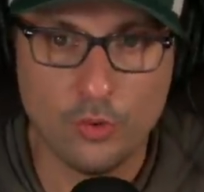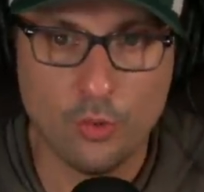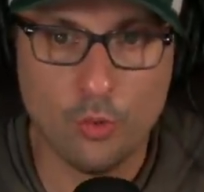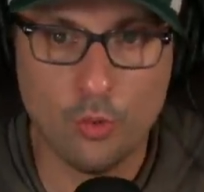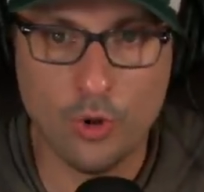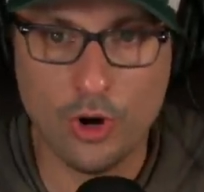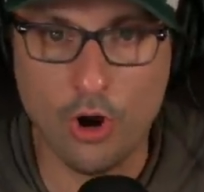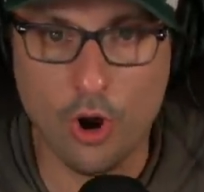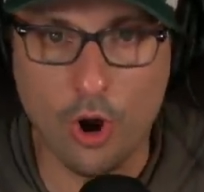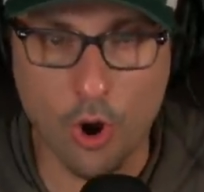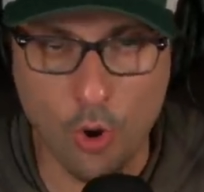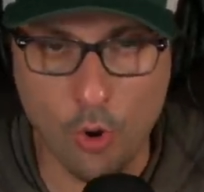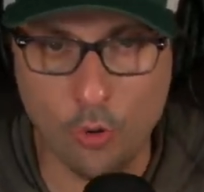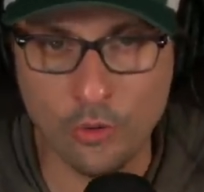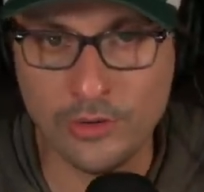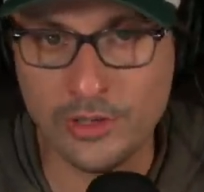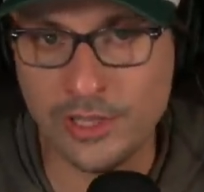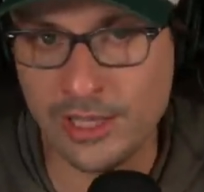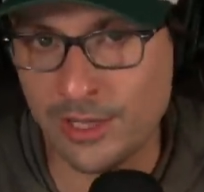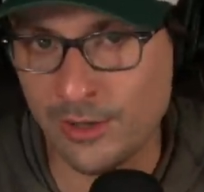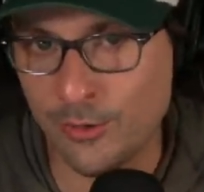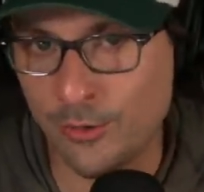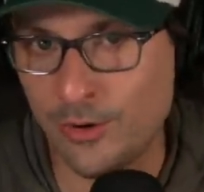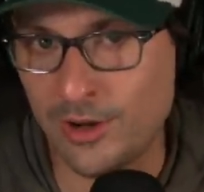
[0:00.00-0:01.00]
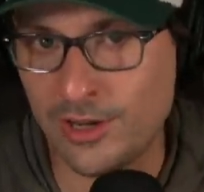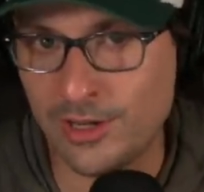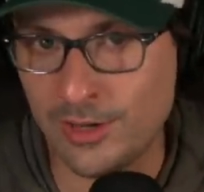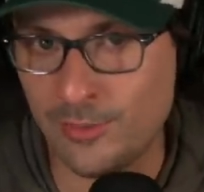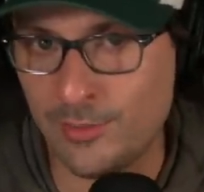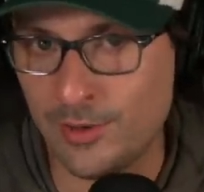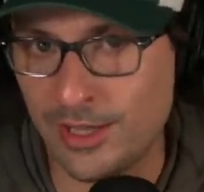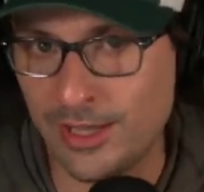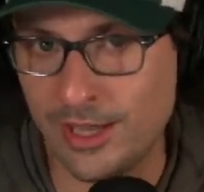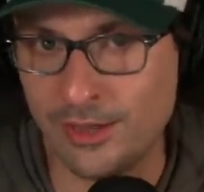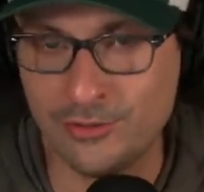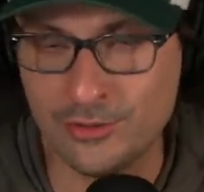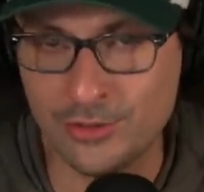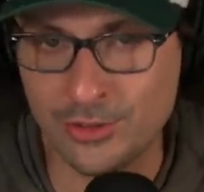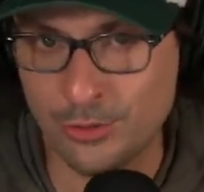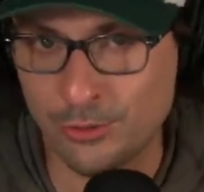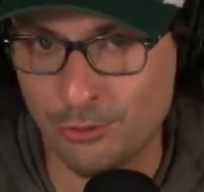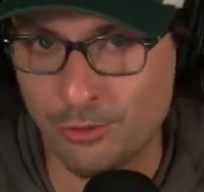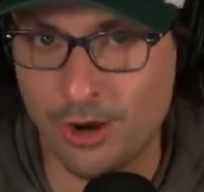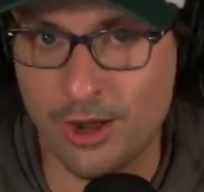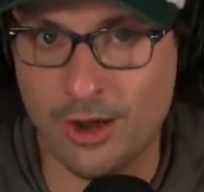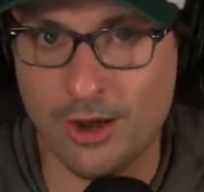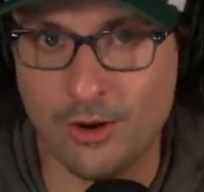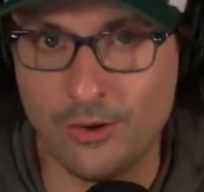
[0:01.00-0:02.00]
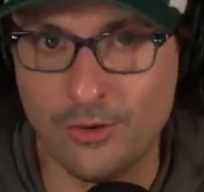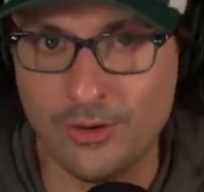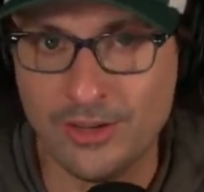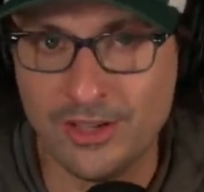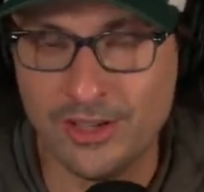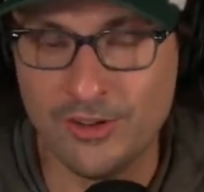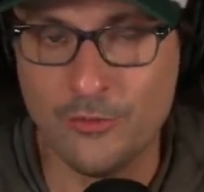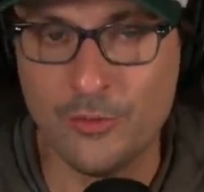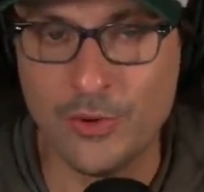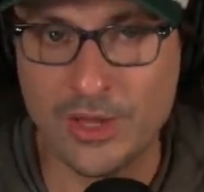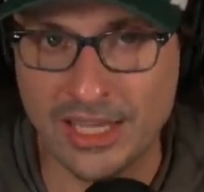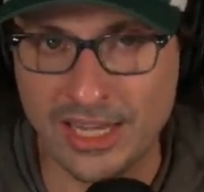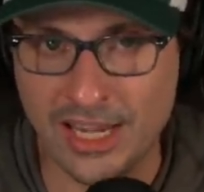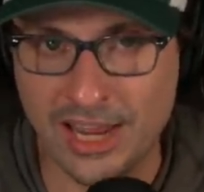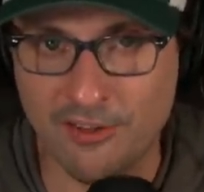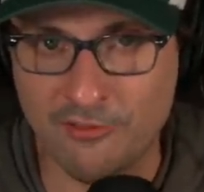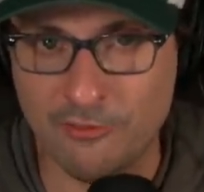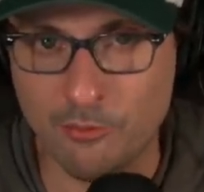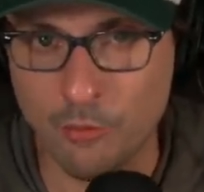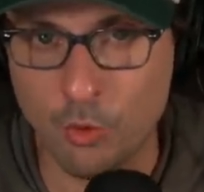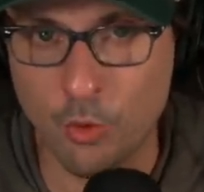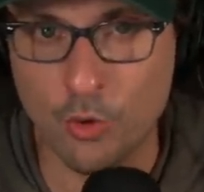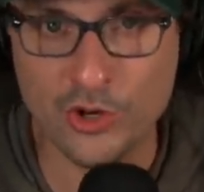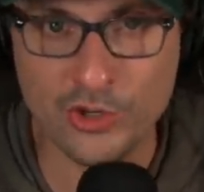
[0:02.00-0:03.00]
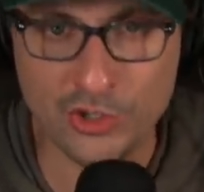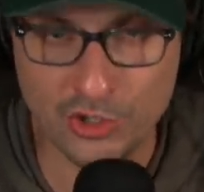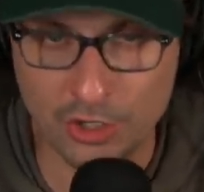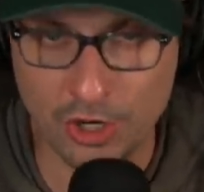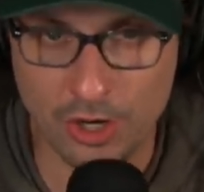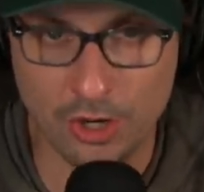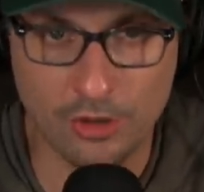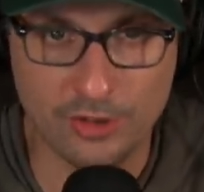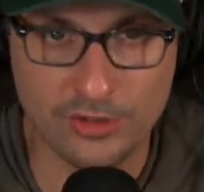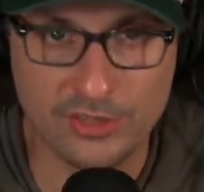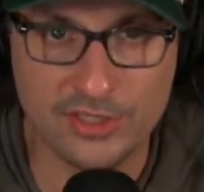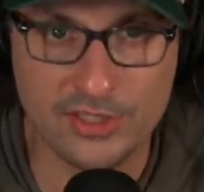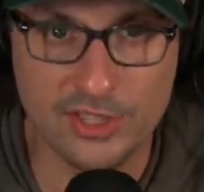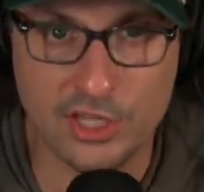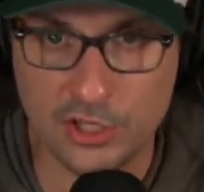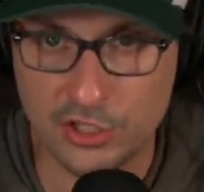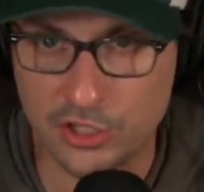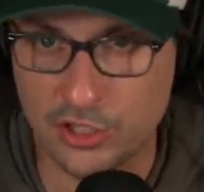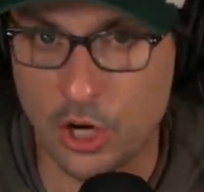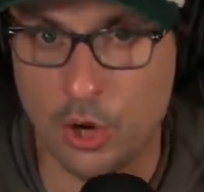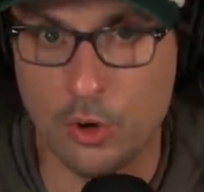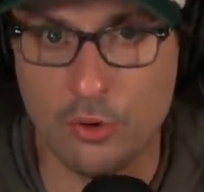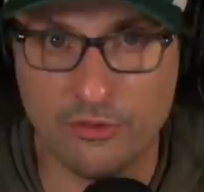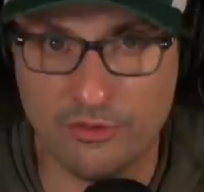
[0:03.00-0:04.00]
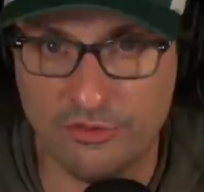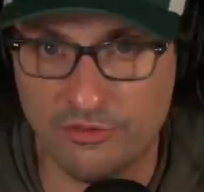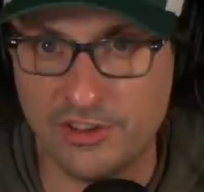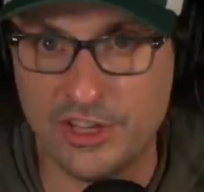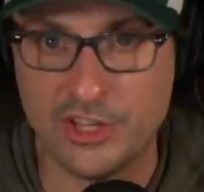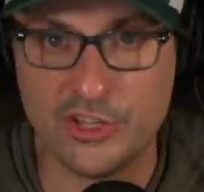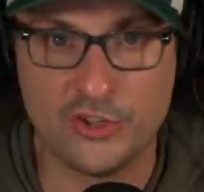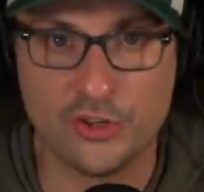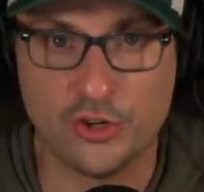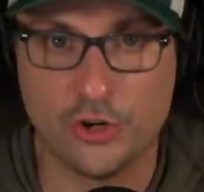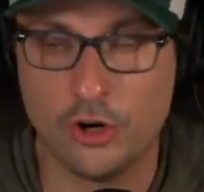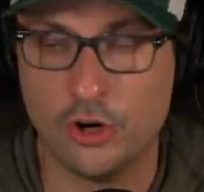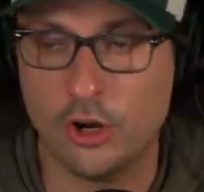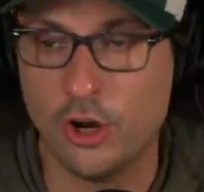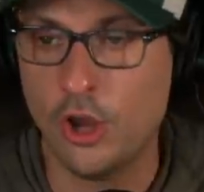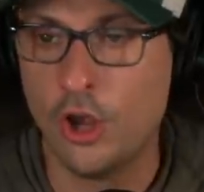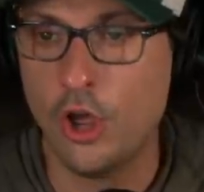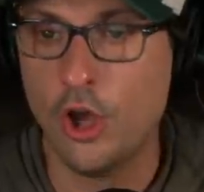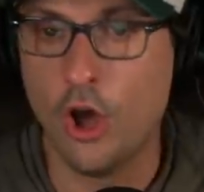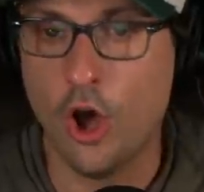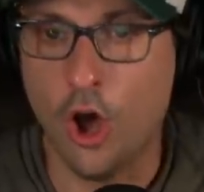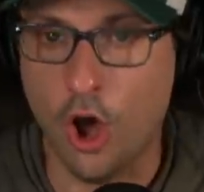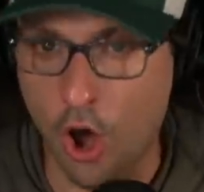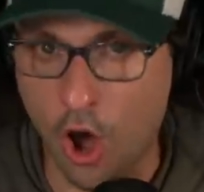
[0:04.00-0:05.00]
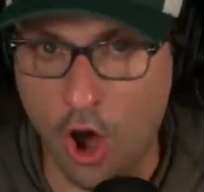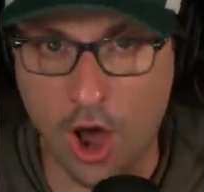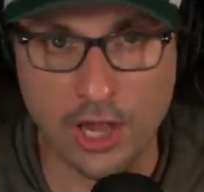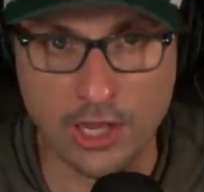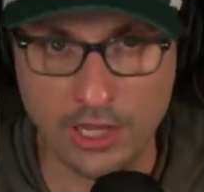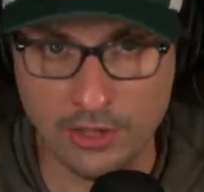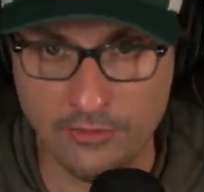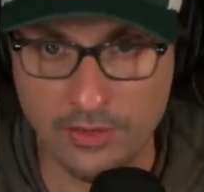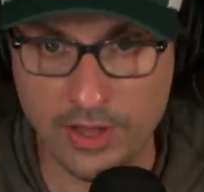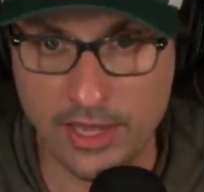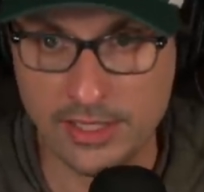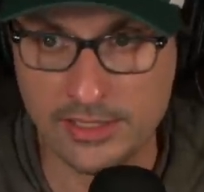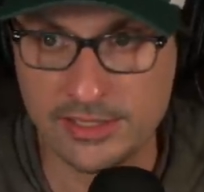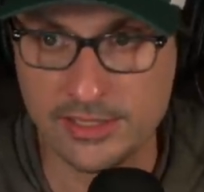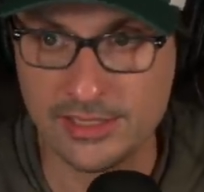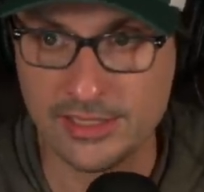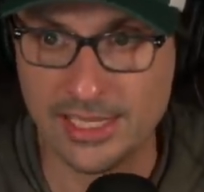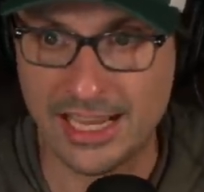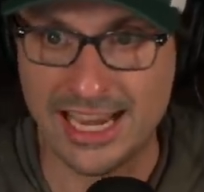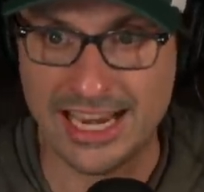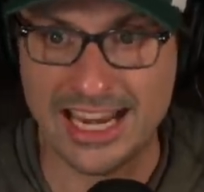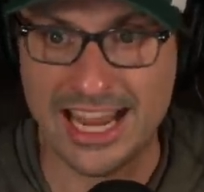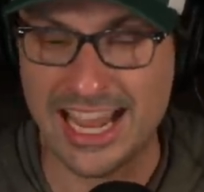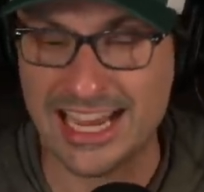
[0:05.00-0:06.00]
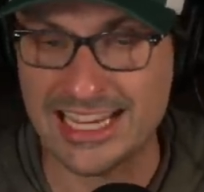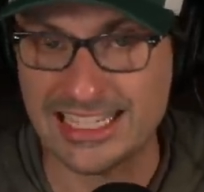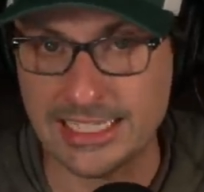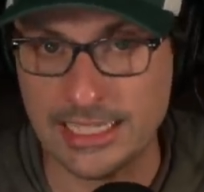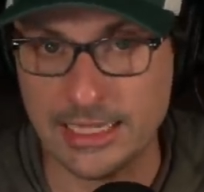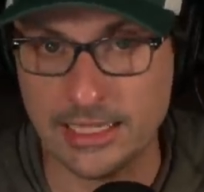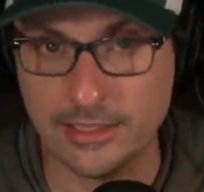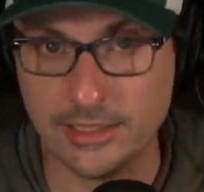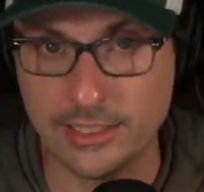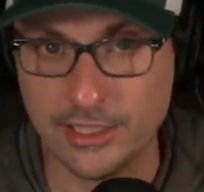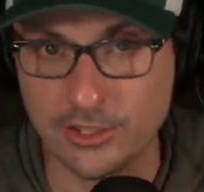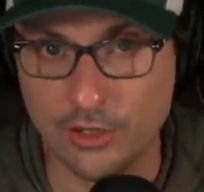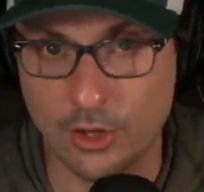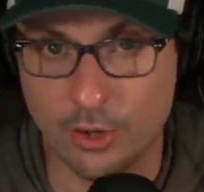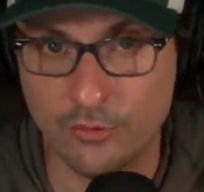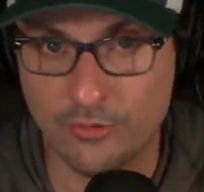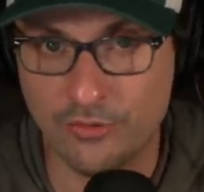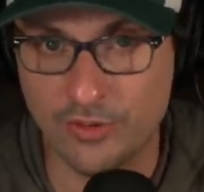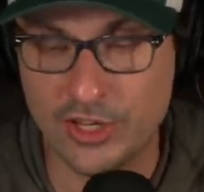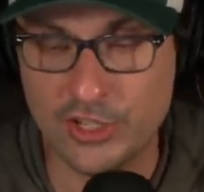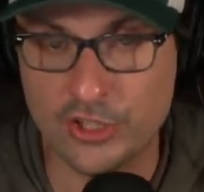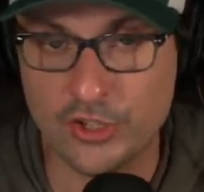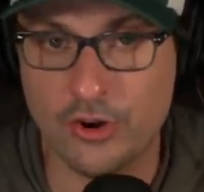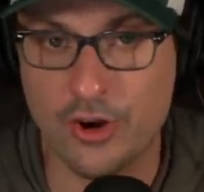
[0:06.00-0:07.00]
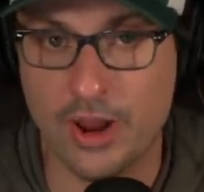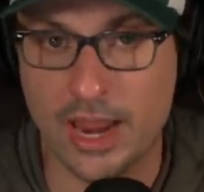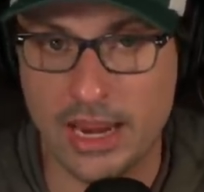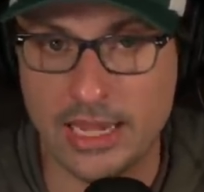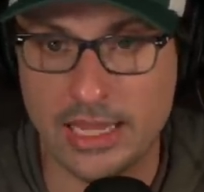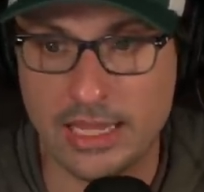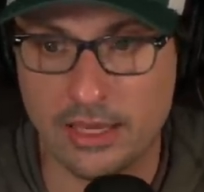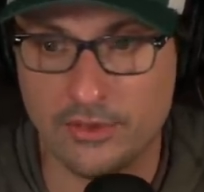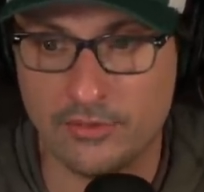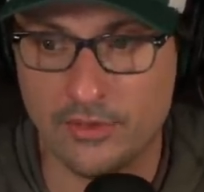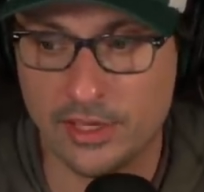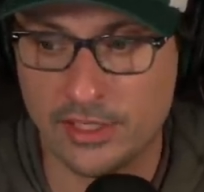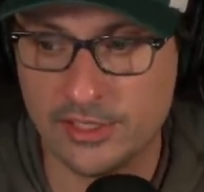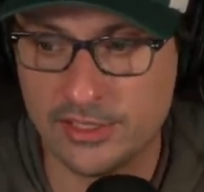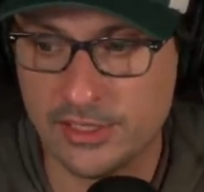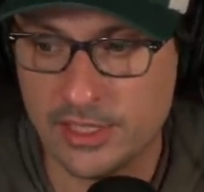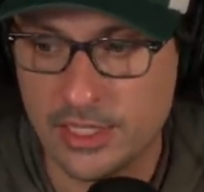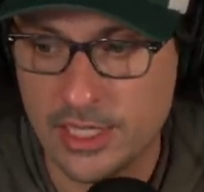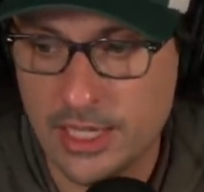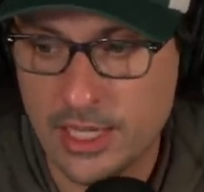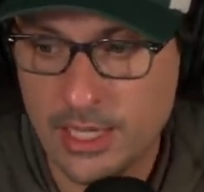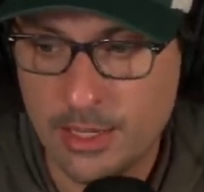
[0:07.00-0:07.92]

We're only going to be able to grow if we can have more shows that don't feature all of us, and ideally don't feature any of us,